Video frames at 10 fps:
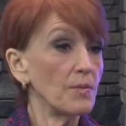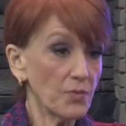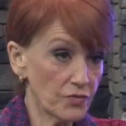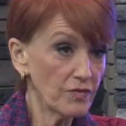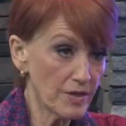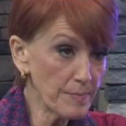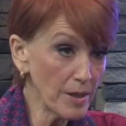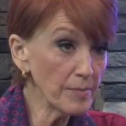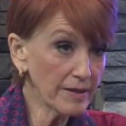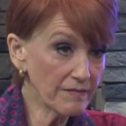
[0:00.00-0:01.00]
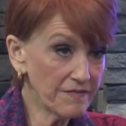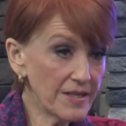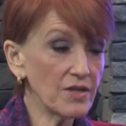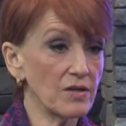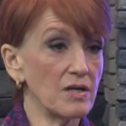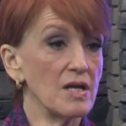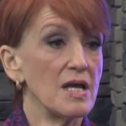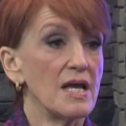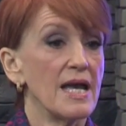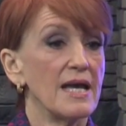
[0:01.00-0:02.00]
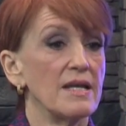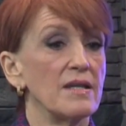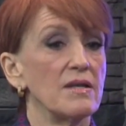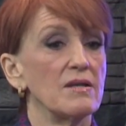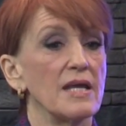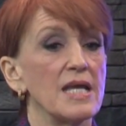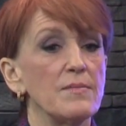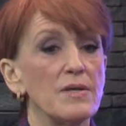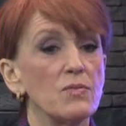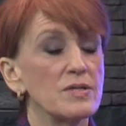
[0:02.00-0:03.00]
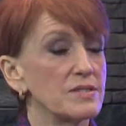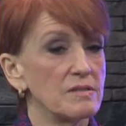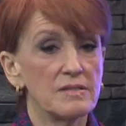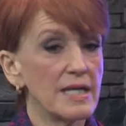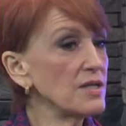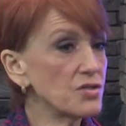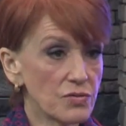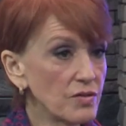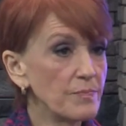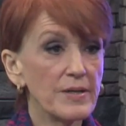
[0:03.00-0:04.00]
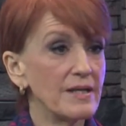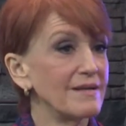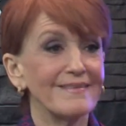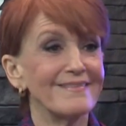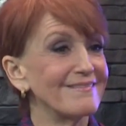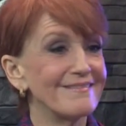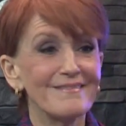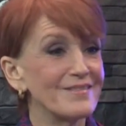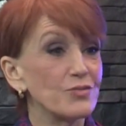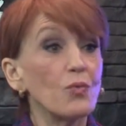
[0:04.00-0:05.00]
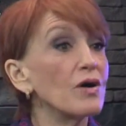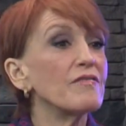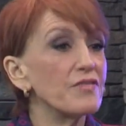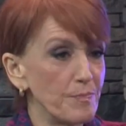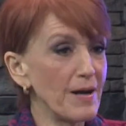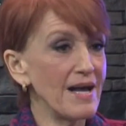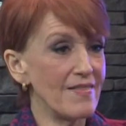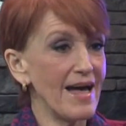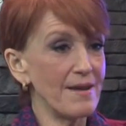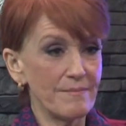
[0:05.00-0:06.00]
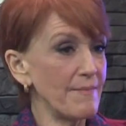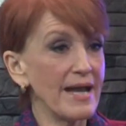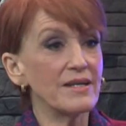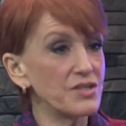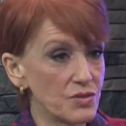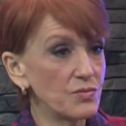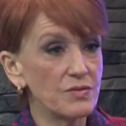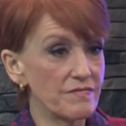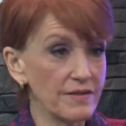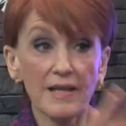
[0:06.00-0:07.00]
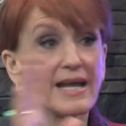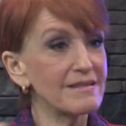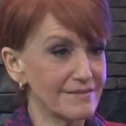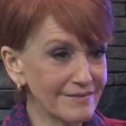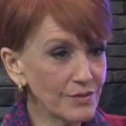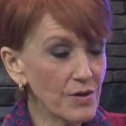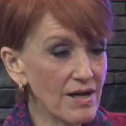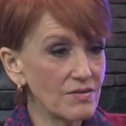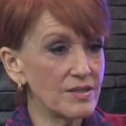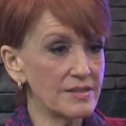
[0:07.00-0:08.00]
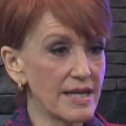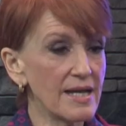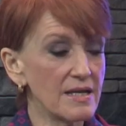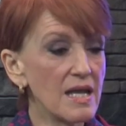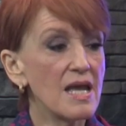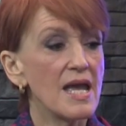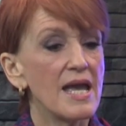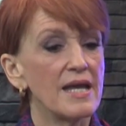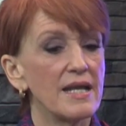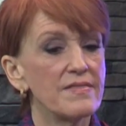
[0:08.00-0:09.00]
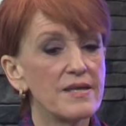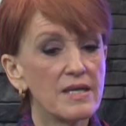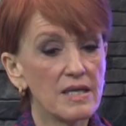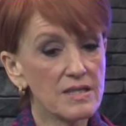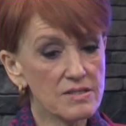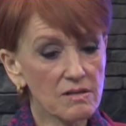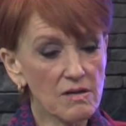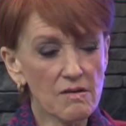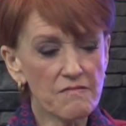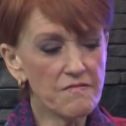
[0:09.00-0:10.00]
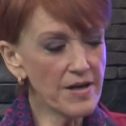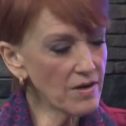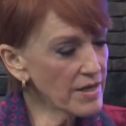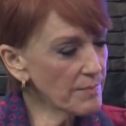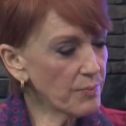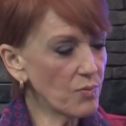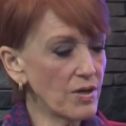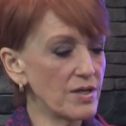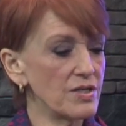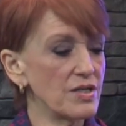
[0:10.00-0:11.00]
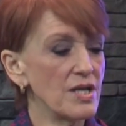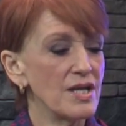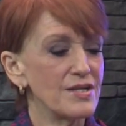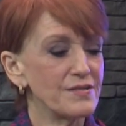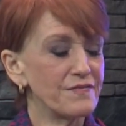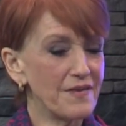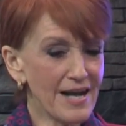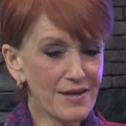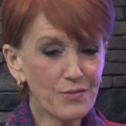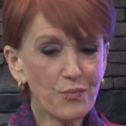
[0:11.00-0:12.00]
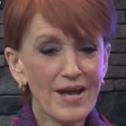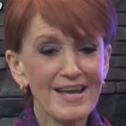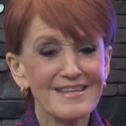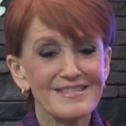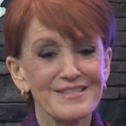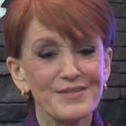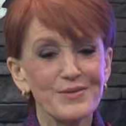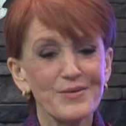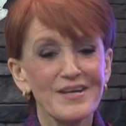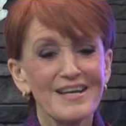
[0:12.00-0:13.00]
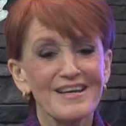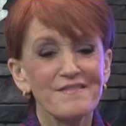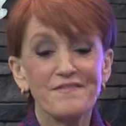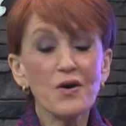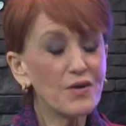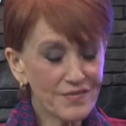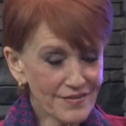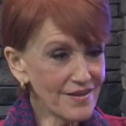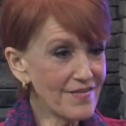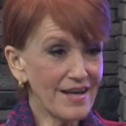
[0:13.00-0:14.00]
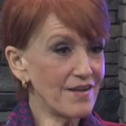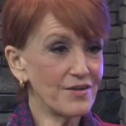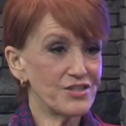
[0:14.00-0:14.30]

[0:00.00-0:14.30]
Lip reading: almost a very public figure, and Amy was in danger of being dwarfed by that magnitude of the light around Dan. And I think it's very important to find ways to focus on that other